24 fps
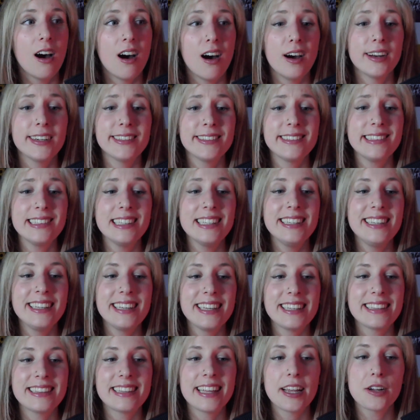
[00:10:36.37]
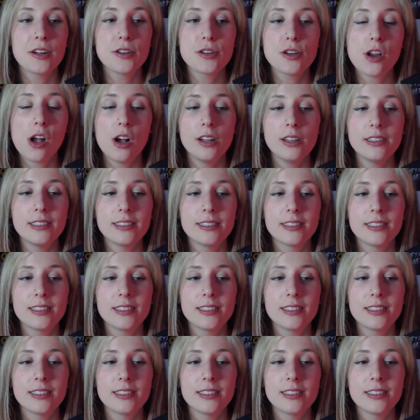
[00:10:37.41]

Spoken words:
Honestly, they are not